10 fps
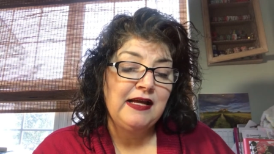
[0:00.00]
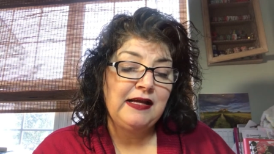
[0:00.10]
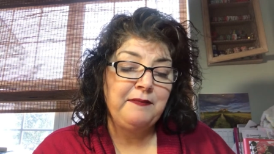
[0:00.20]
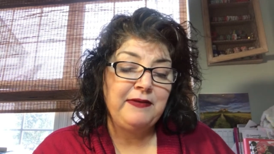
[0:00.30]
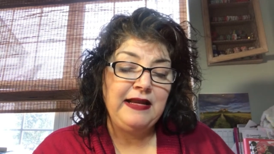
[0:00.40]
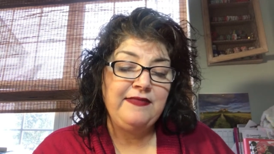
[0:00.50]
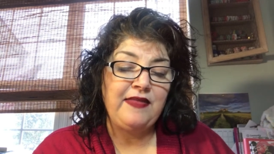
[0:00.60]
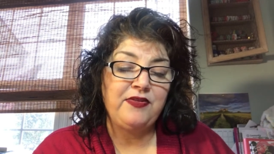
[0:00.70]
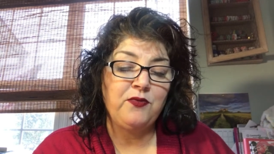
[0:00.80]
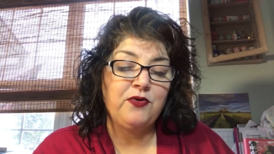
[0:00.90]
complaining
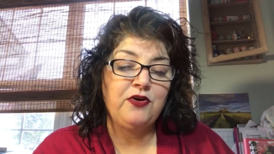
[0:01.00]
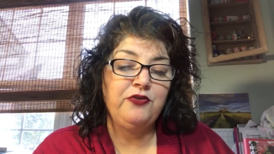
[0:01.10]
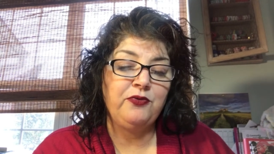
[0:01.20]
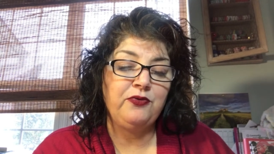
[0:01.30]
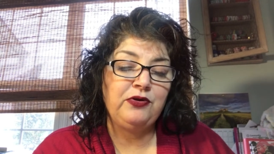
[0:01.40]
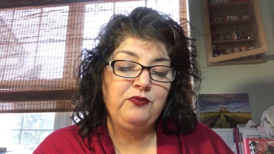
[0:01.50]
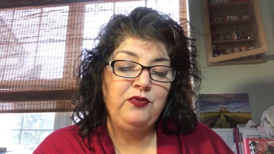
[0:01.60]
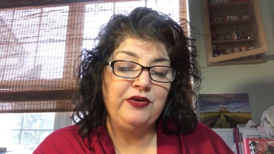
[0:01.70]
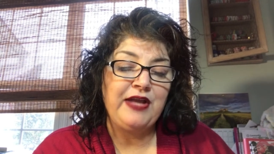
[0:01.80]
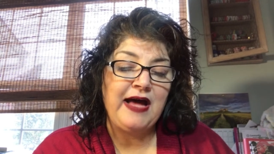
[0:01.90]
that the world
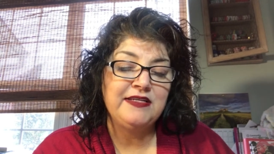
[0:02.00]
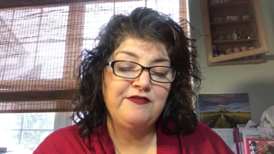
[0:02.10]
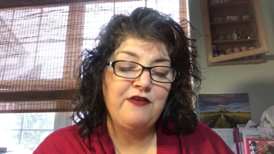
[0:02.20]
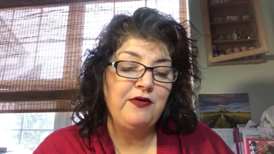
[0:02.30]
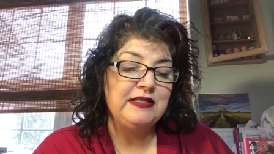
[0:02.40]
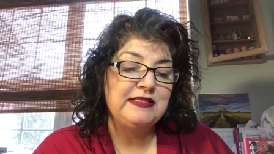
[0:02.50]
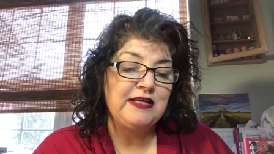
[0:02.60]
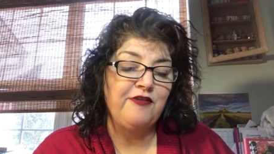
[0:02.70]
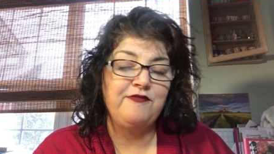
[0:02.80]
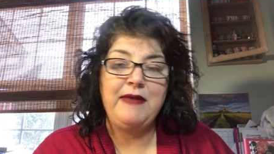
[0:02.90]
will not devote
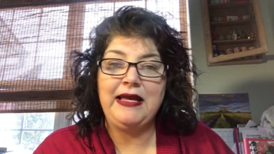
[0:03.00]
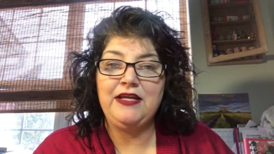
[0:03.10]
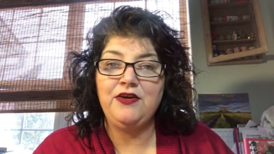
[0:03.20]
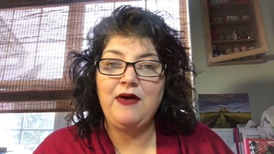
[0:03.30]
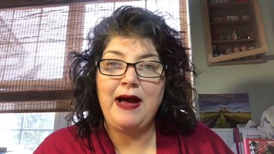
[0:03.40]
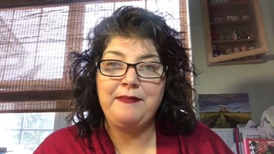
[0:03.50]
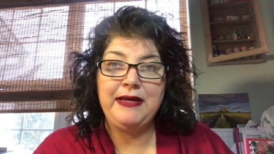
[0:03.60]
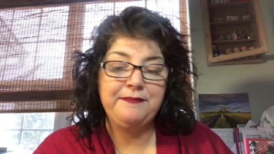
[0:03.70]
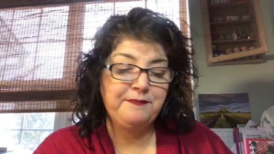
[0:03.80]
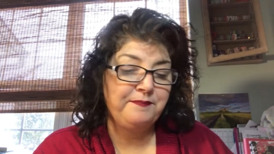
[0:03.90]
itself making you
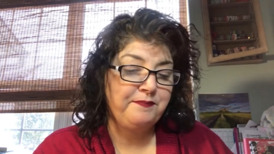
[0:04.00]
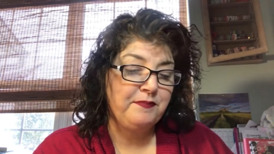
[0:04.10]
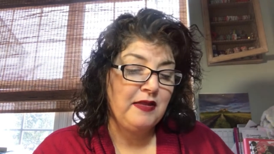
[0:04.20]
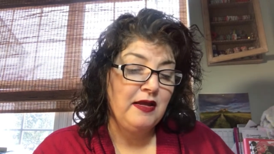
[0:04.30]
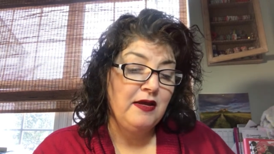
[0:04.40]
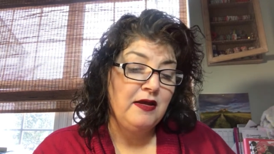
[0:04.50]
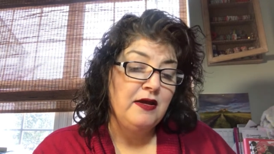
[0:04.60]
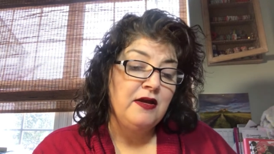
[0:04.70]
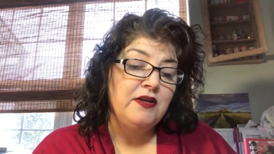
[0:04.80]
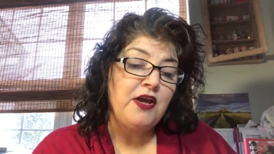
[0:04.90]
happy.
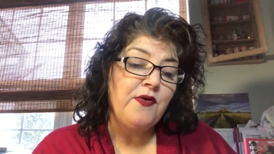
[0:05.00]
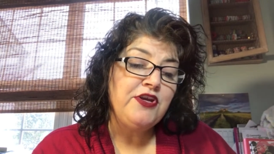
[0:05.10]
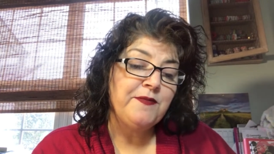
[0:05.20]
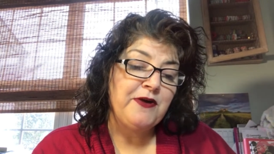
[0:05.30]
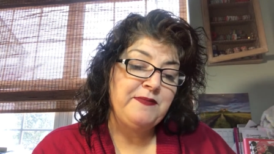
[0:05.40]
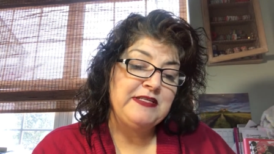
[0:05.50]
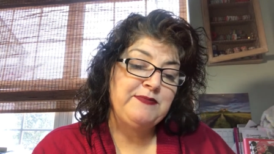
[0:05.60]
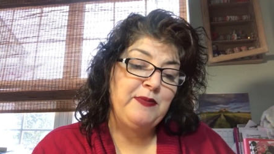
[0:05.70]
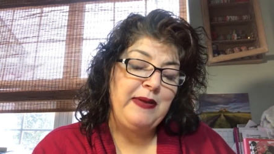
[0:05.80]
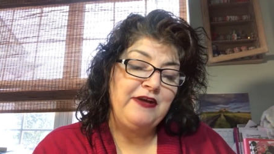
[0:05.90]
Knowing your purpose
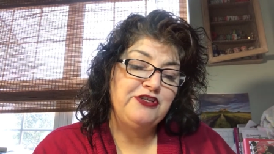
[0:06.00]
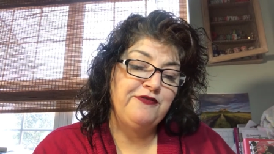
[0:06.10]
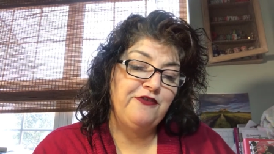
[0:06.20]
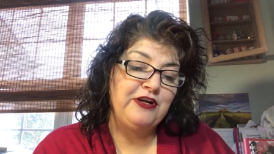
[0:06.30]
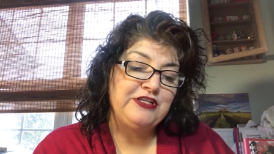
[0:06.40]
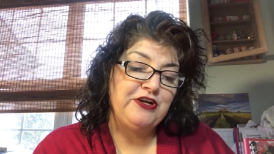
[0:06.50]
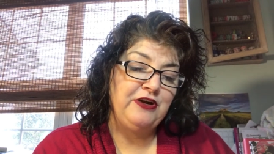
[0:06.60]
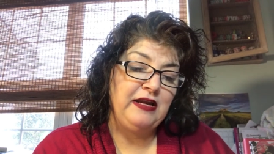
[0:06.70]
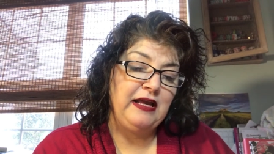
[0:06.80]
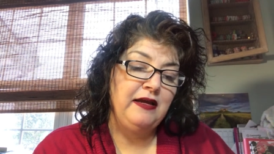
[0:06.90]
prepares you for
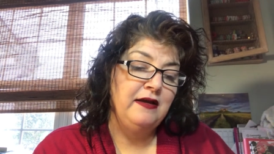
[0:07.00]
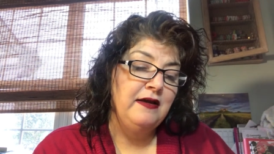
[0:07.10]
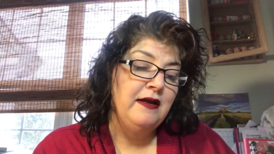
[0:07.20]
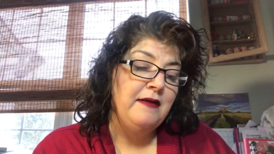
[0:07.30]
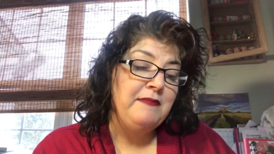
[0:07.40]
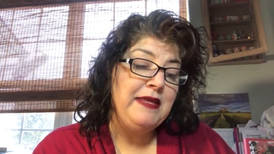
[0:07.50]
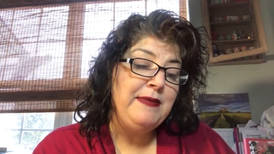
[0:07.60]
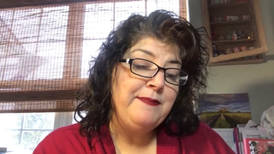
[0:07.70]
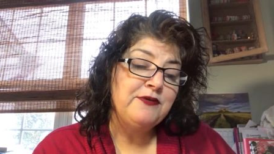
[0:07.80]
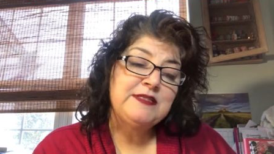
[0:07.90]
eternity. Many
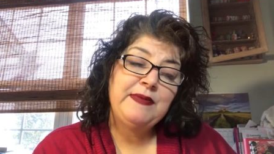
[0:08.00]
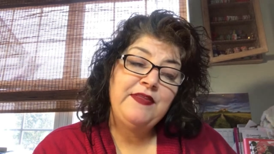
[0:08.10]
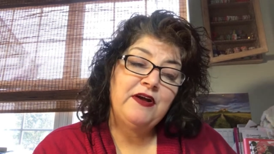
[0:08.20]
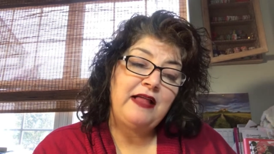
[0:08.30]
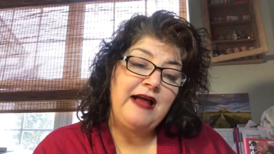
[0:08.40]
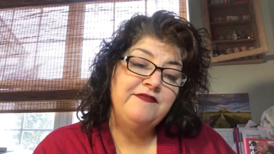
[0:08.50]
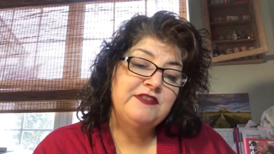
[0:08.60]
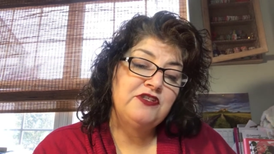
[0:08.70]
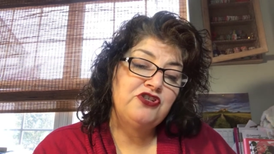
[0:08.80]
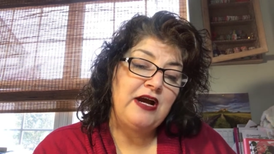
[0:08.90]
people spend their
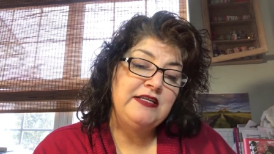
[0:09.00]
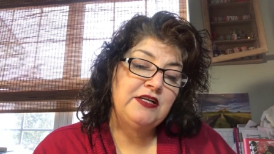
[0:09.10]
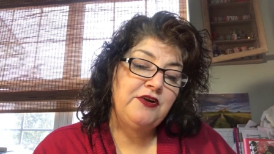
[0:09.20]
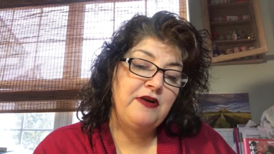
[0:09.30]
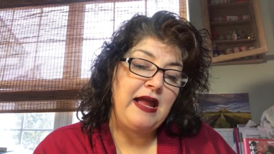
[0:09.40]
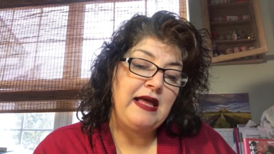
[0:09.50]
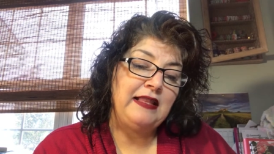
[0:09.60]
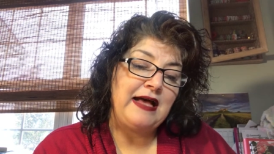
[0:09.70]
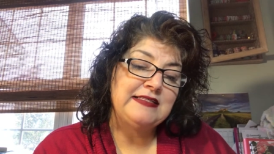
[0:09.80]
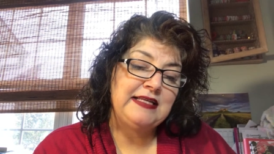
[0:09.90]
lives trying to create a
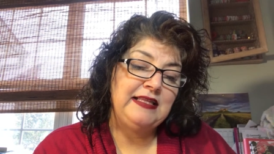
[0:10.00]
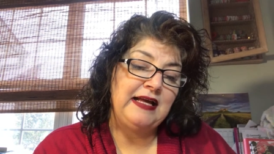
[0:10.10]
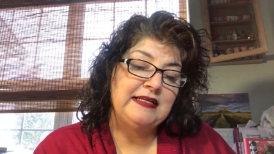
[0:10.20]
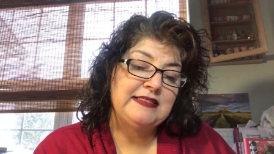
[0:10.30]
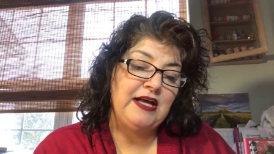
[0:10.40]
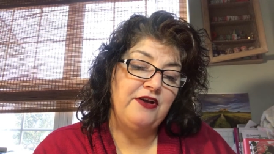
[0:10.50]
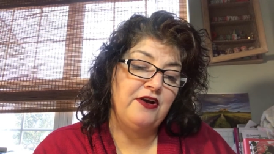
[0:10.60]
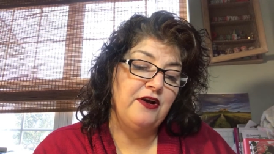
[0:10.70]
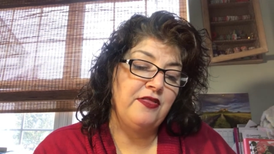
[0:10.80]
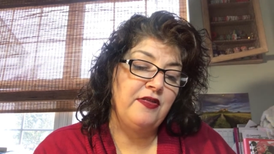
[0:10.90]
lasting legacy on
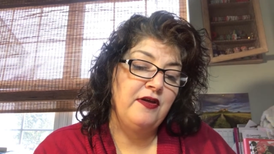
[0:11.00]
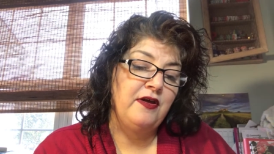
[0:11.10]
earth.